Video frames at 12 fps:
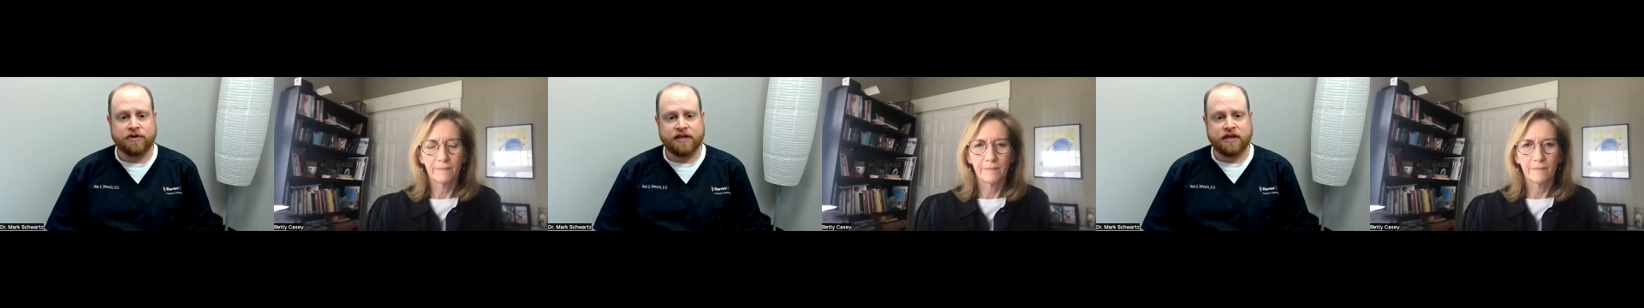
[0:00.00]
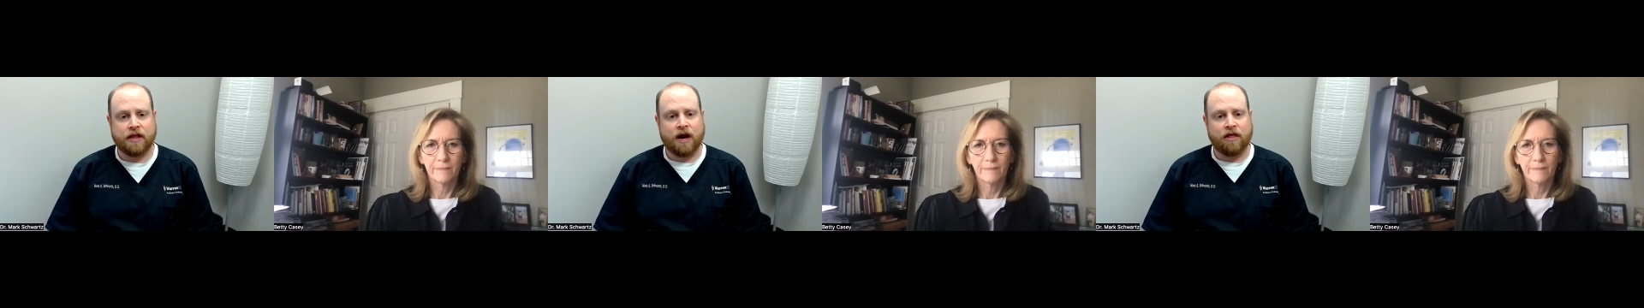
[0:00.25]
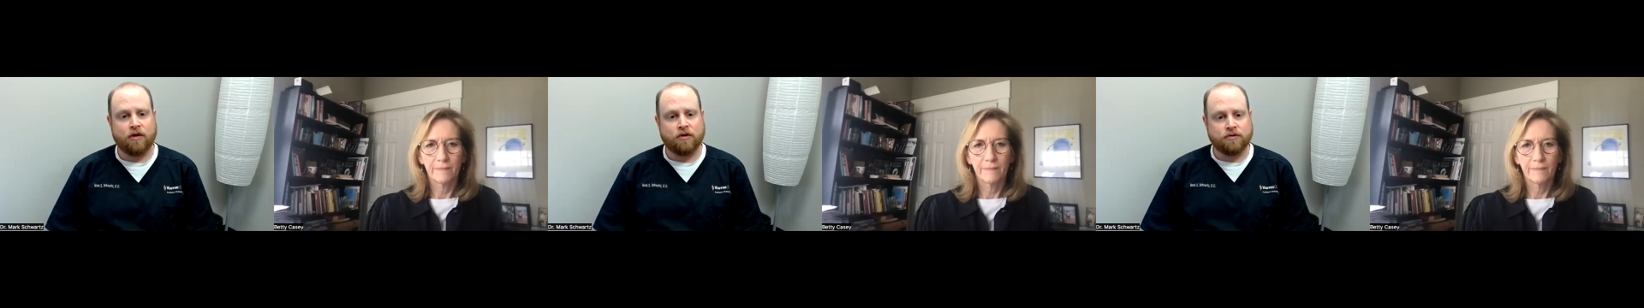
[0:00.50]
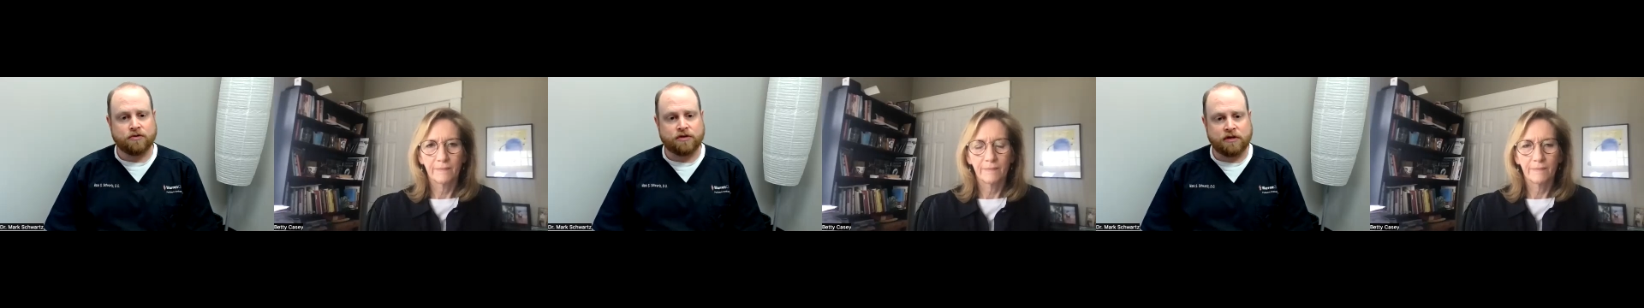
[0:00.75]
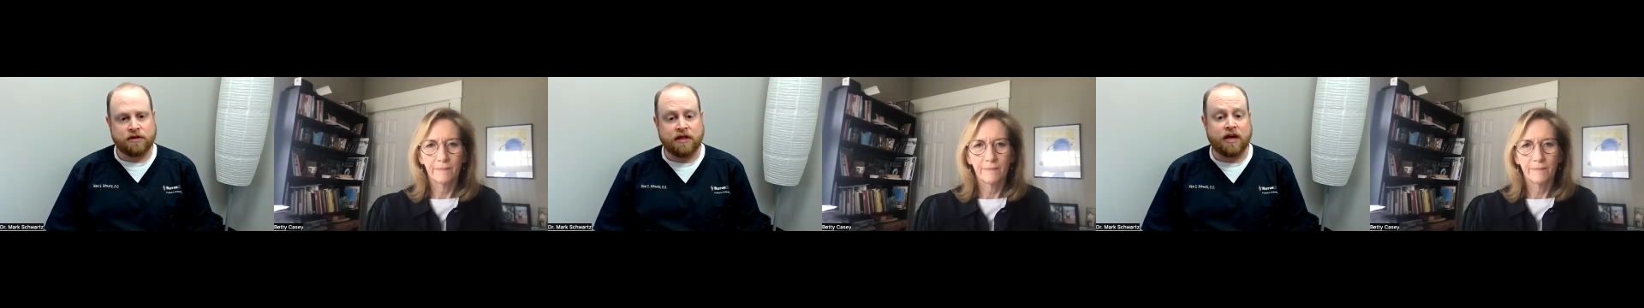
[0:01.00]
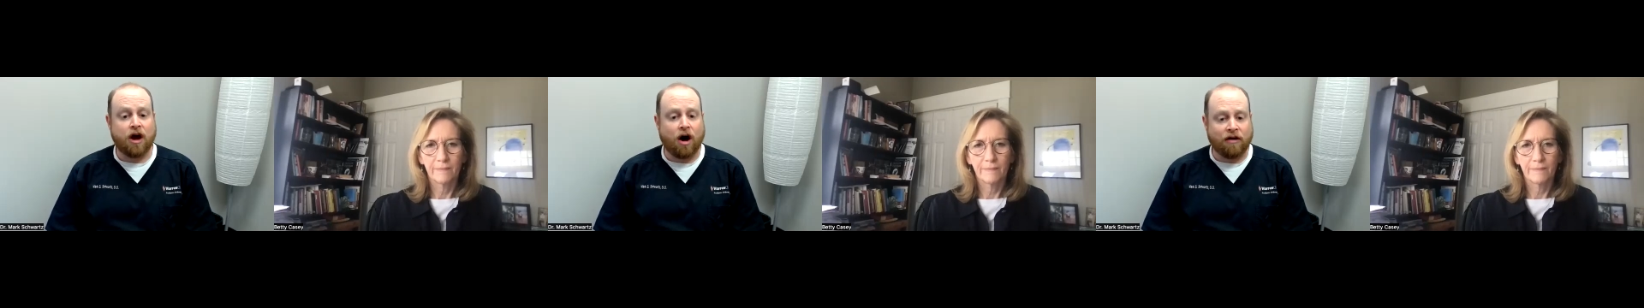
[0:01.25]
Speaker 1: We see a lot of those in
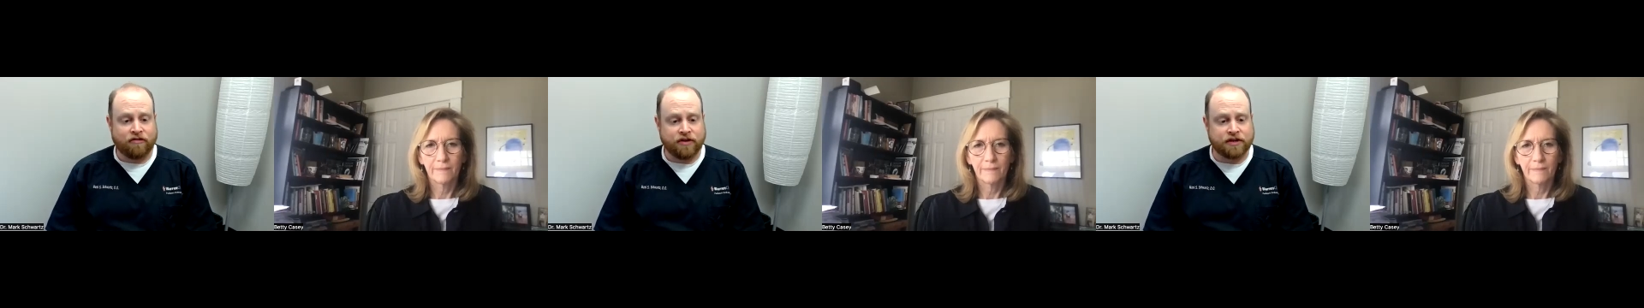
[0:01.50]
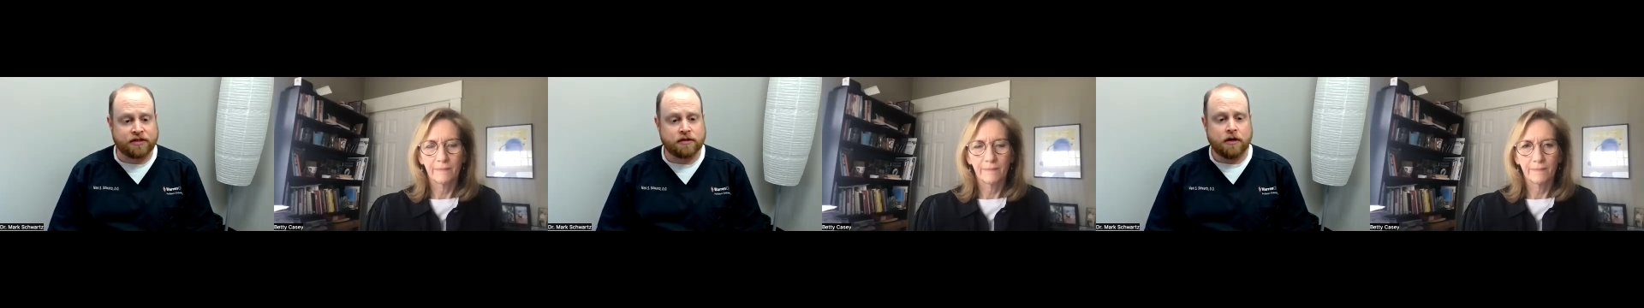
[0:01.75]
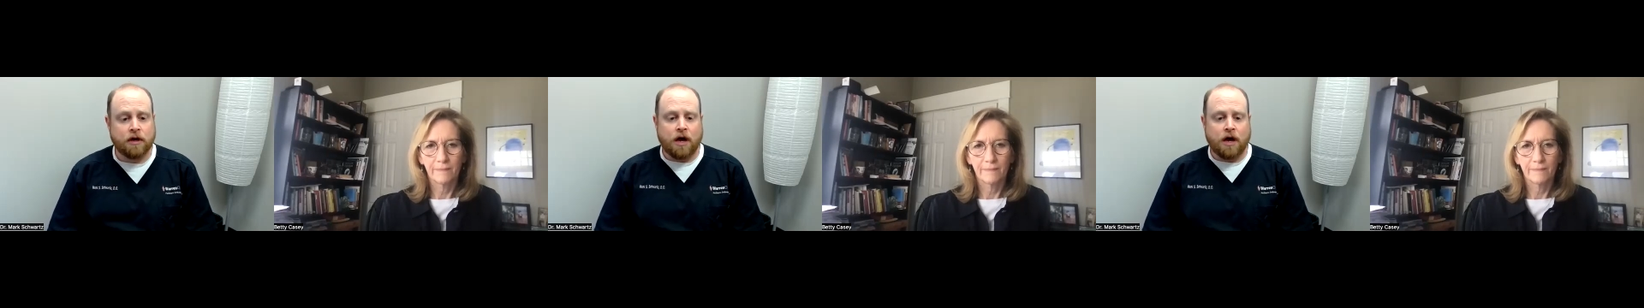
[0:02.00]
the office.